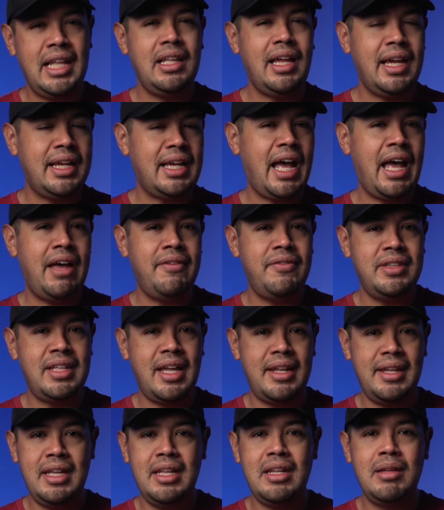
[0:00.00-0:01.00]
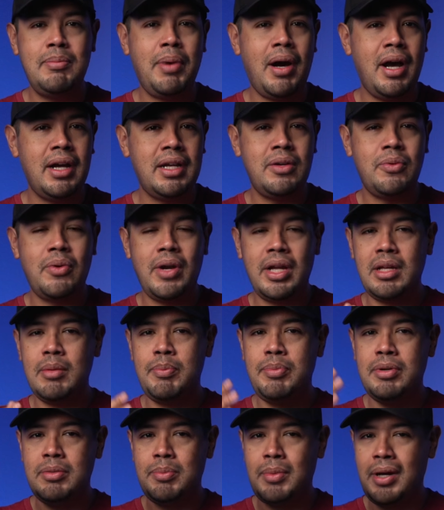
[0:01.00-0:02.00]
like having that hidden pocket where I can
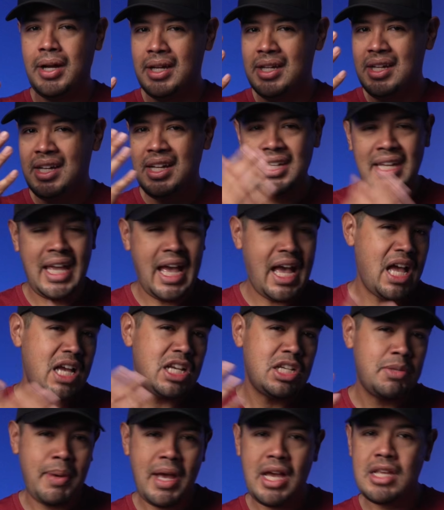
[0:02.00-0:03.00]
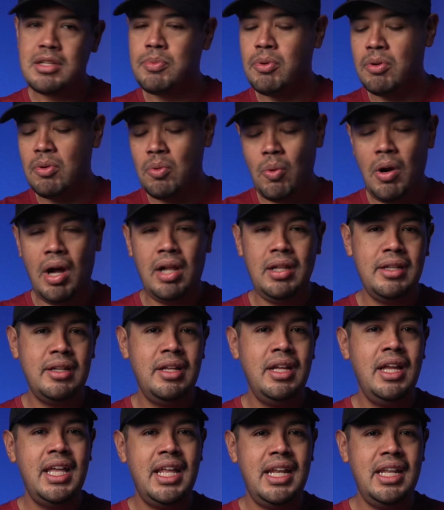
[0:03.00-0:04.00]
put my cash, passport, wallet,
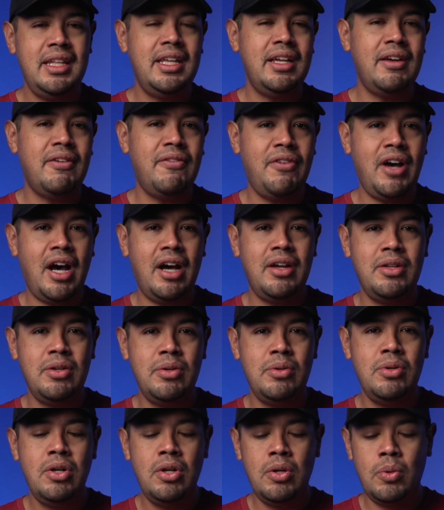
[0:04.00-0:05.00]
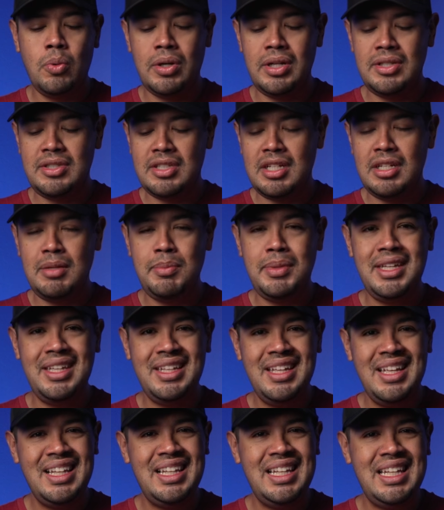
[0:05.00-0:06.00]
anything of value where it's going to
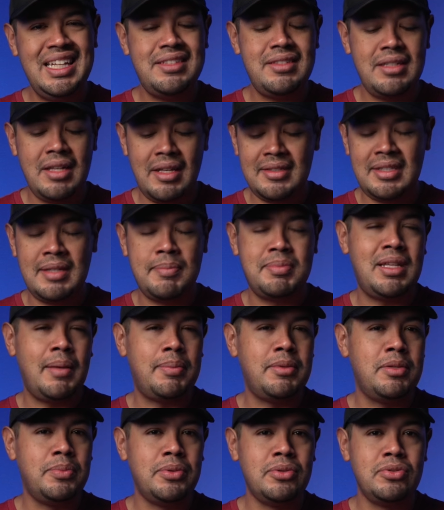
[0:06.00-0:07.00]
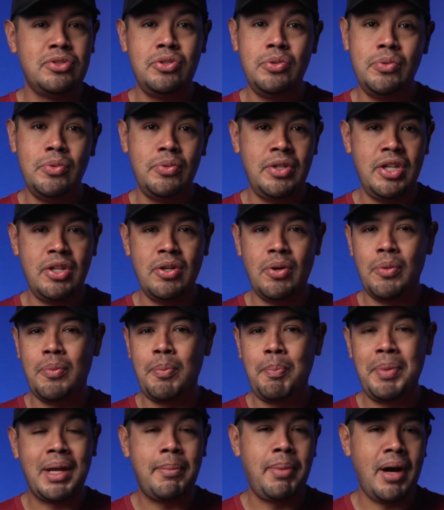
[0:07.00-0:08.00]
be least susceptible to, you know,
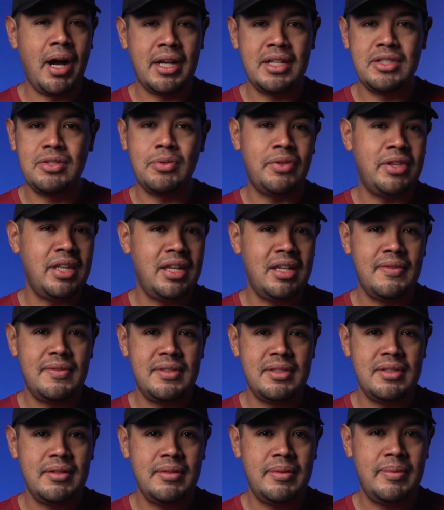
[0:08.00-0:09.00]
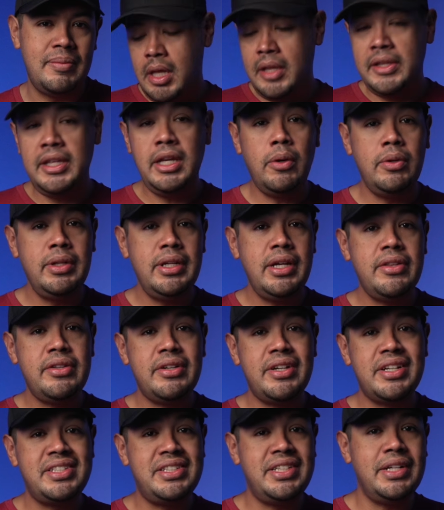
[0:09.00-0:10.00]
pickpockets or thieves. The only
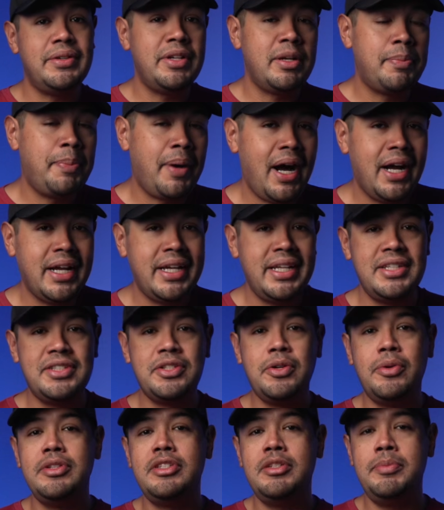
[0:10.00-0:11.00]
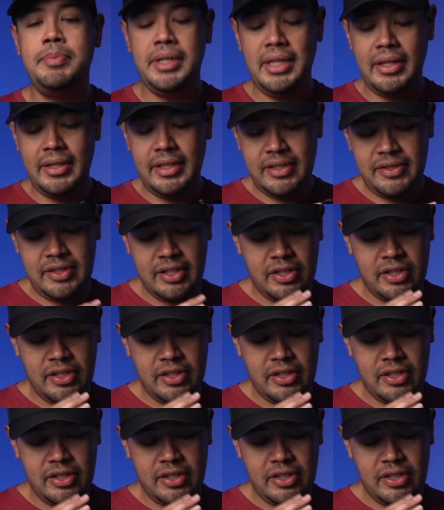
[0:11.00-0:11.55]
other exterior pocket is going to be this